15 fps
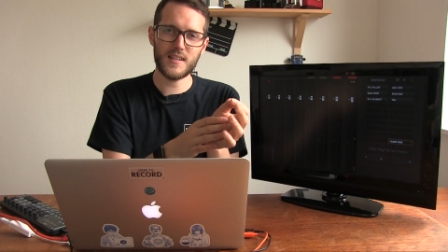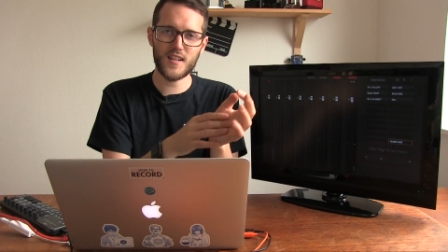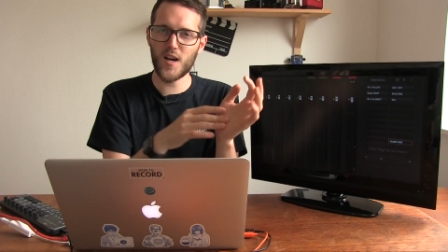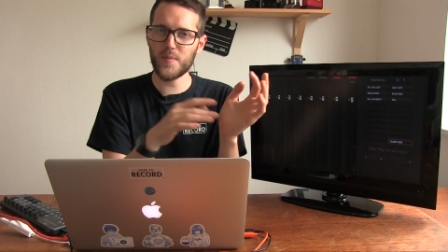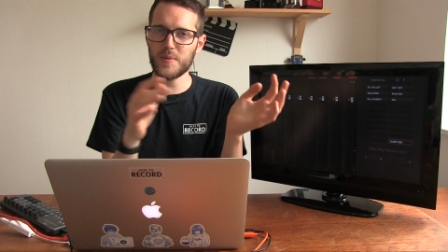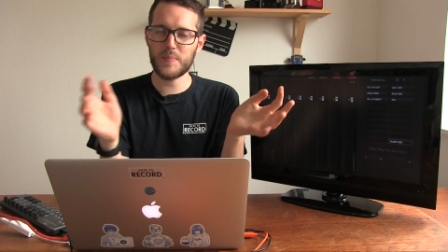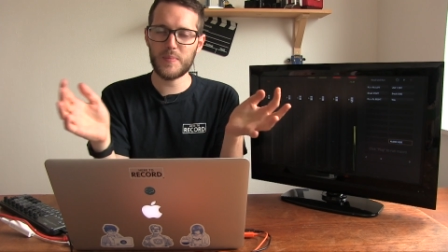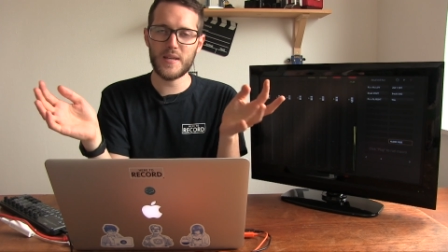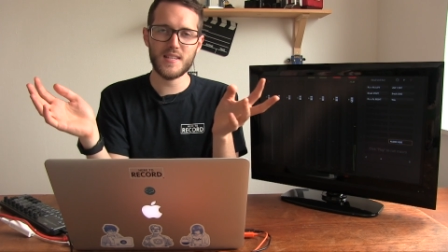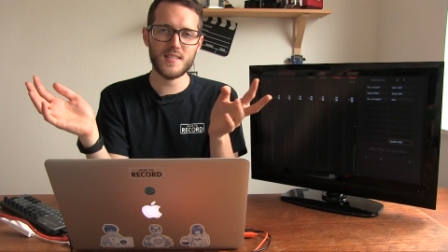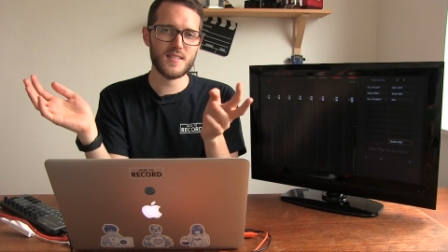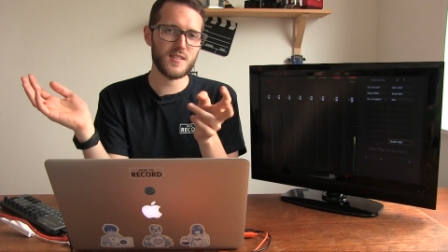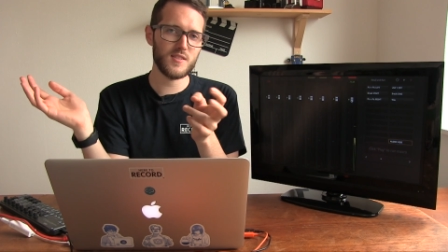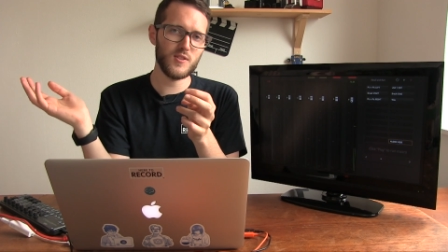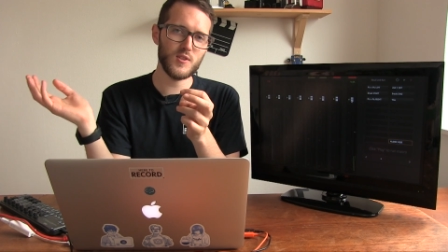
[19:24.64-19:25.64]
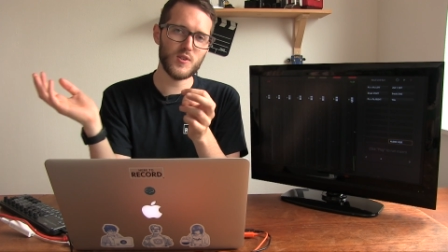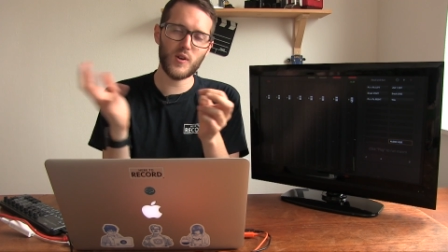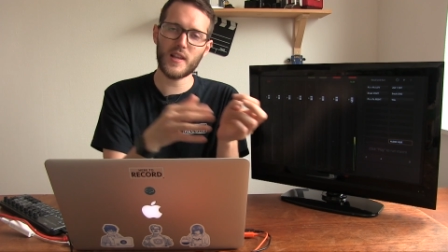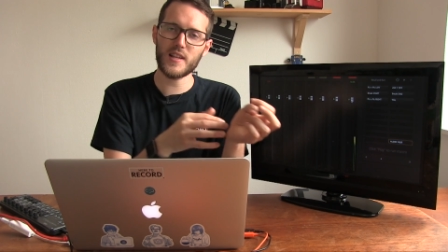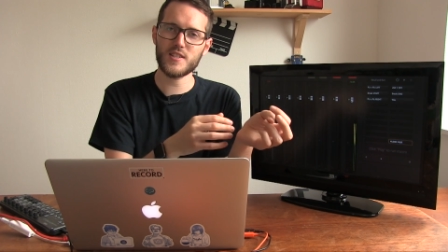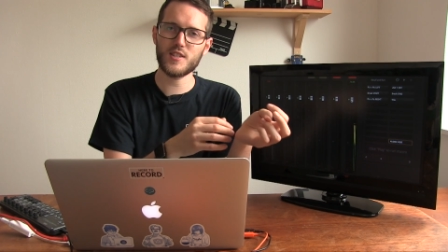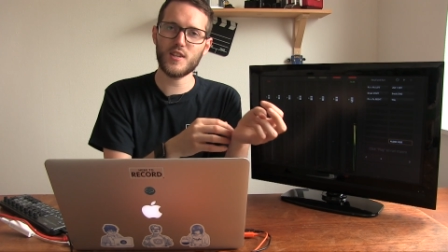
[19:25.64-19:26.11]
copy and paste, use all
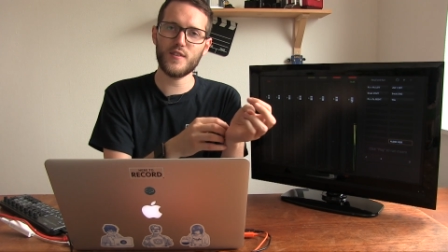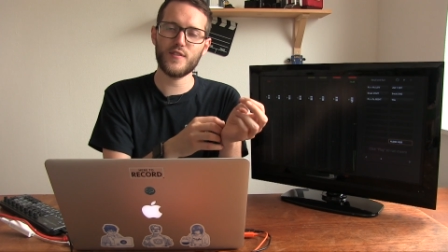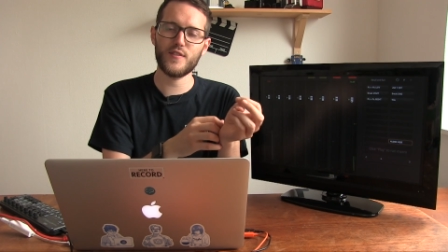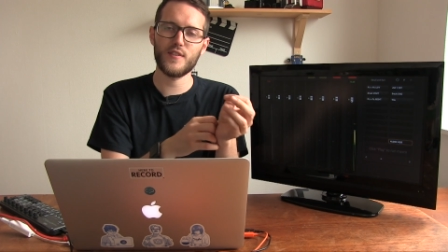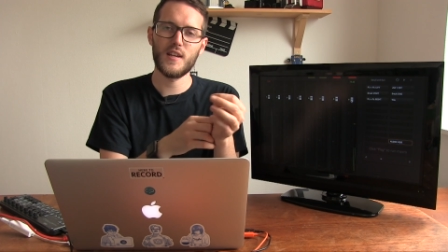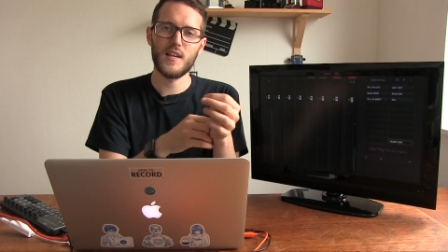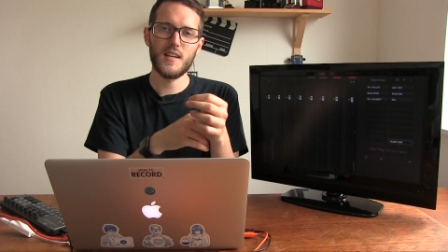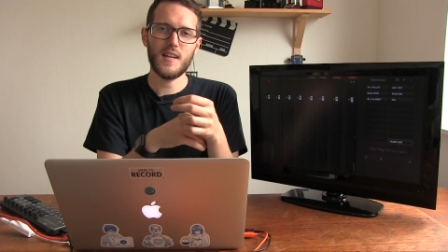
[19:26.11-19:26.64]
that stuff,